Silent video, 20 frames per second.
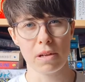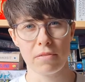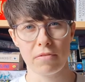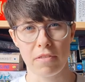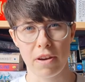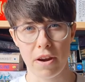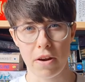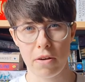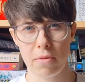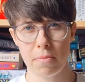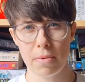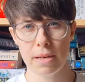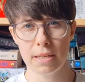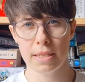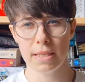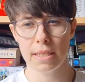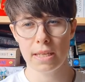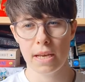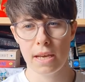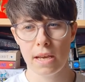
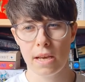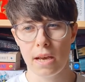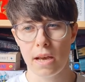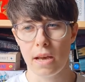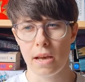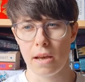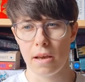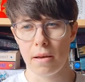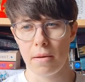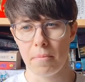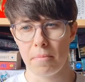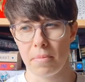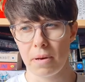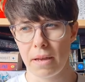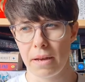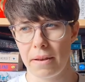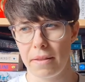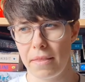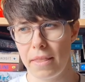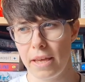environment.
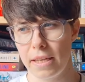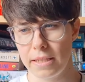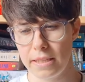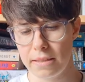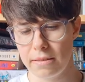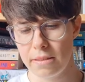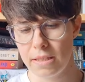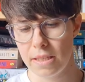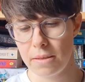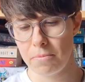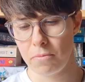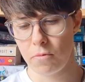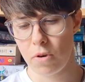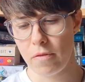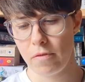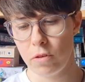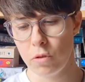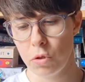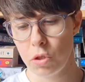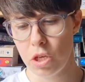But then some
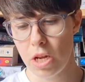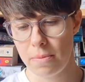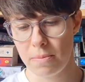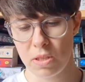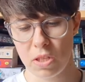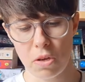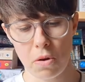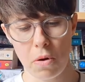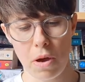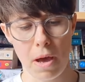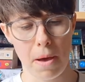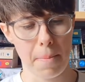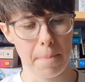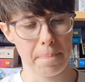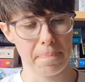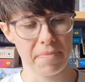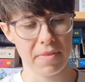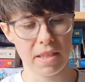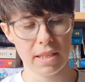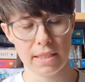revolution happened.
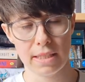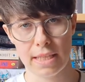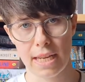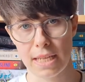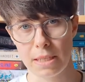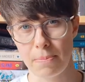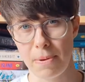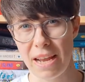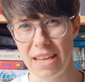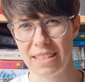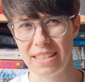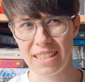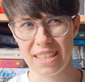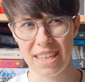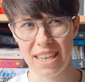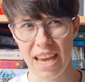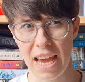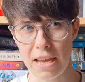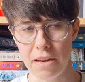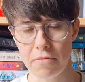So this takes place in a
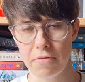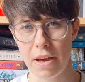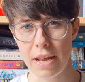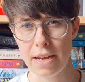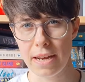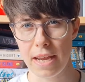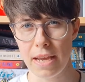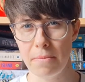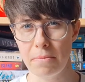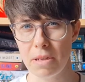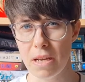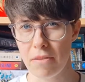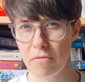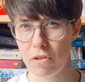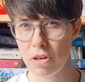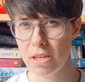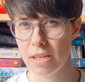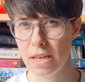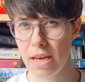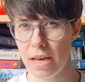kind of unnamed
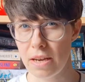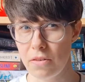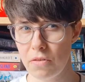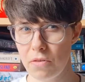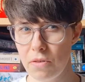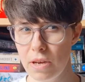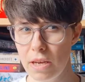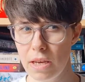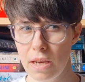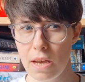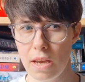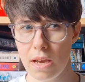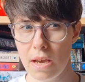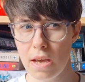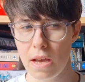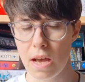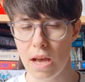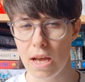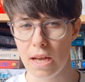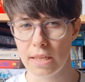African country.
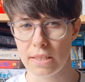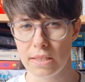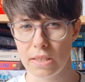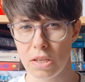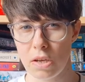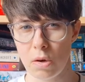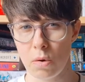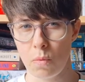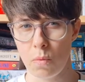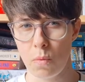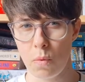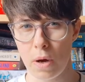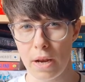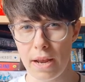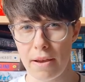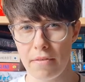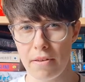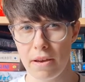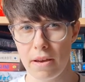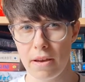So
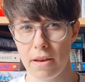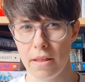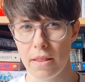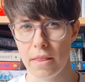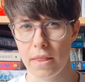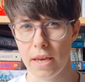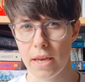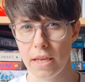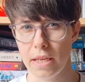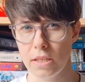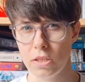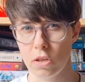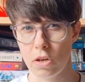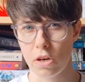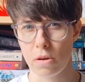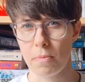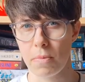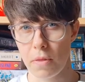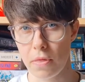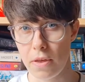whenever they
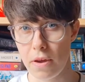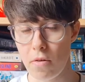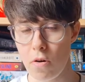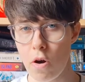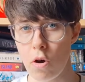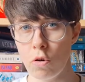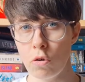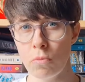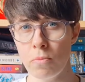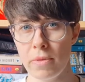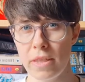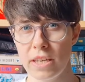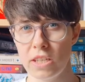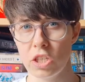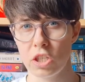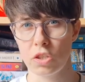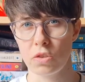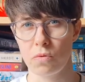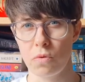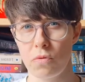talk about their home, they
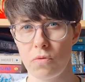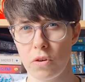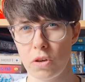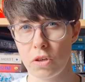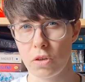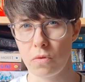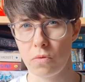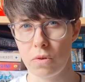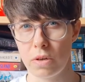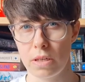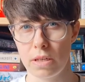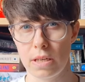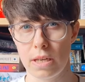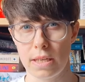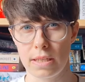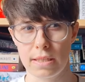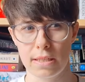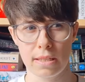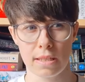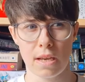just refer to it
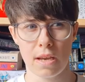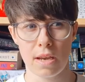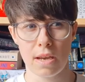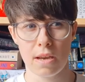as